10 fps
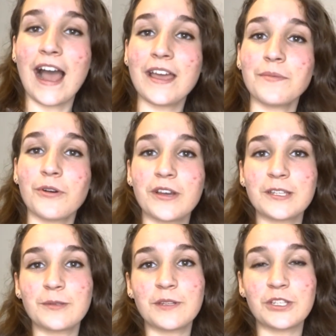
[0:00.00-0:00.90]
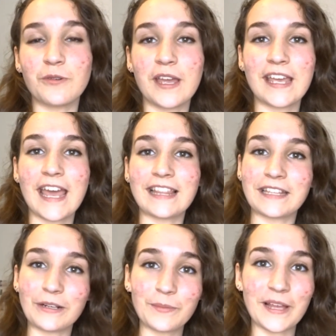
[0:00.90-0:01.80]
I am going to be doing
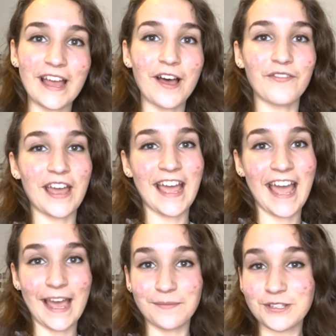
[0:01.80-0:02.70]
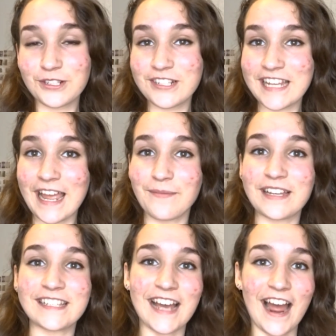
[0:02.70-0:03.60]
a little bit of a hamster
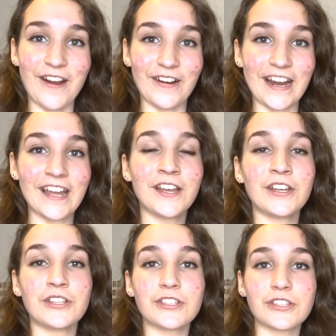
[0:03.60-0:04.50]
taming diary.